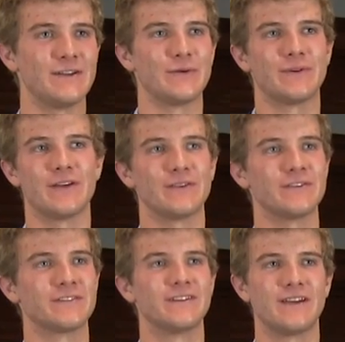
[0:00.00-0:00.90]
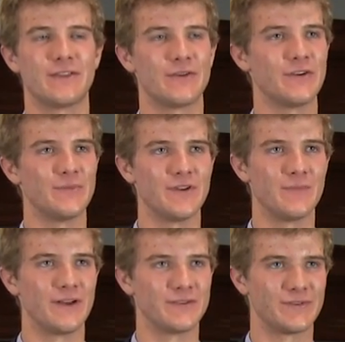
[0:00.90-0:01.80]
you know, others a 30-minute
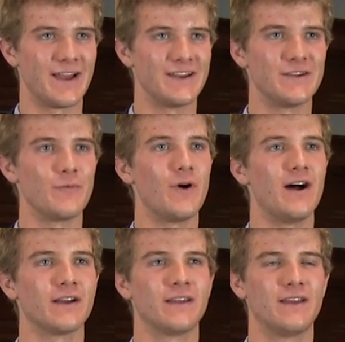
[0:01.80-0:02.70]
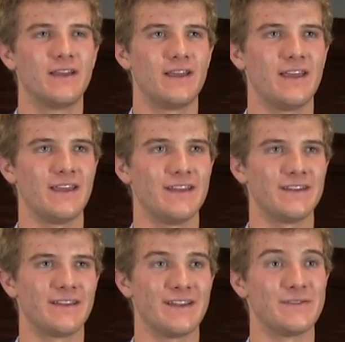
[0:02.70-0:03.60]
bus ride and a walk.
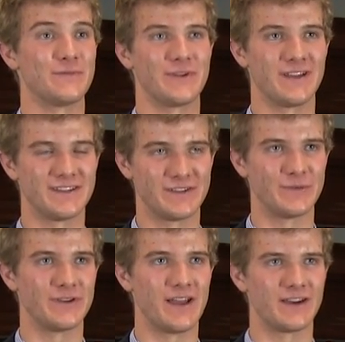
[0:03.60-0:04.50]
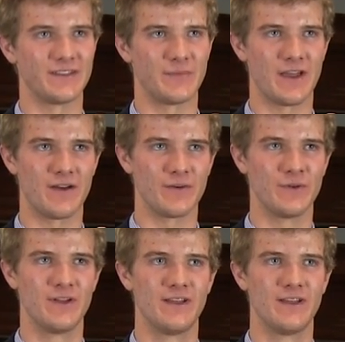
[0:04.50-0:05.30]
And I didn't realize until we talked to them how